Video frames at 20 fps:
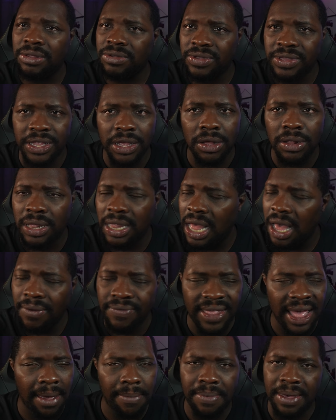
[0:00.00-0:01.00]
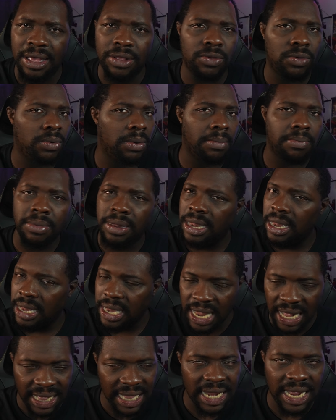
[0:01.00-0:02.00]
Still love that bezel.
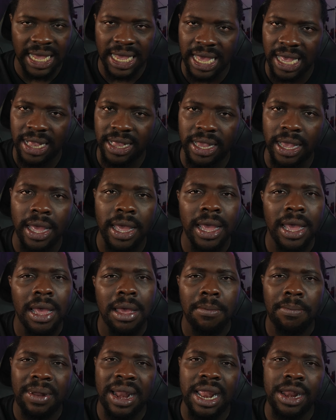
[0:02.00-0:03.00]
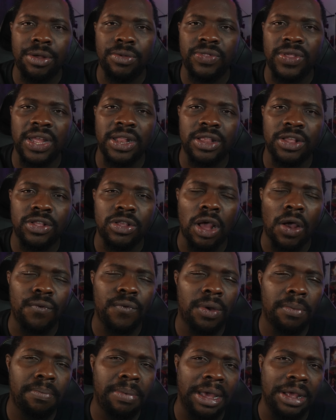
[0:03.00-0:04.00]
Nothing against it. But I don't think the software
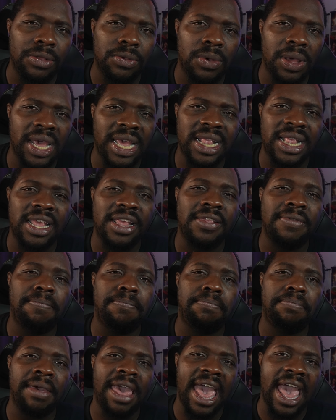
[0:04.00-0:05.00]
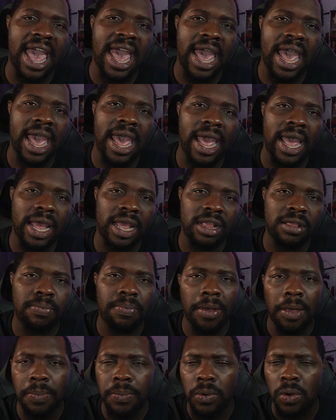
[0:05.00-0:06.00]
bezel is as bad as
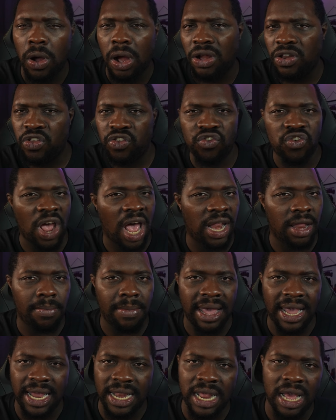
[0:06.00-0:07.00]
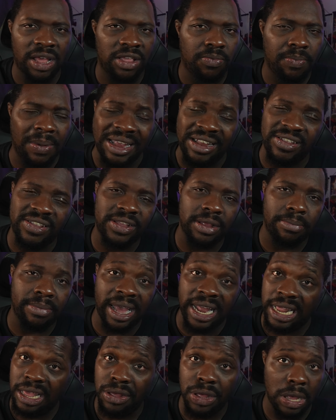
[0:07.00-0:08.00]
people are trying to make it out, especially
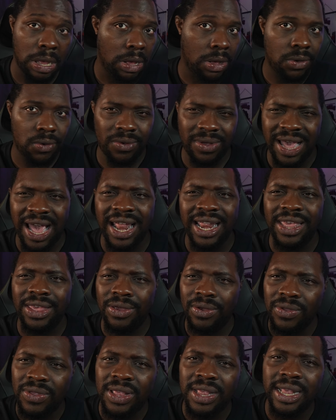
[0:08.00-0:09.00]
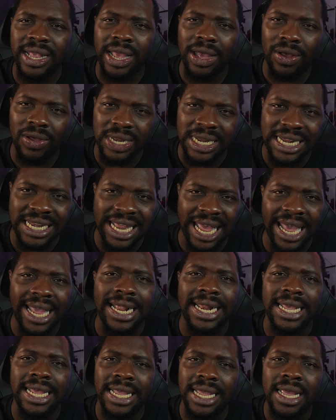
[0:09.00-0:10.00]
somebody who kind of uses it on the
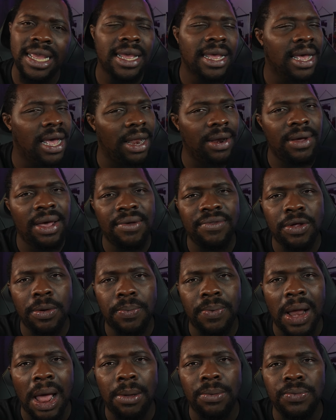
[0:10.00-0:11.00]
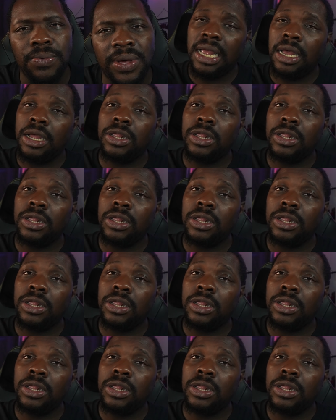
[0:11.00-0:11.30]
daily. I don't have no problem with it.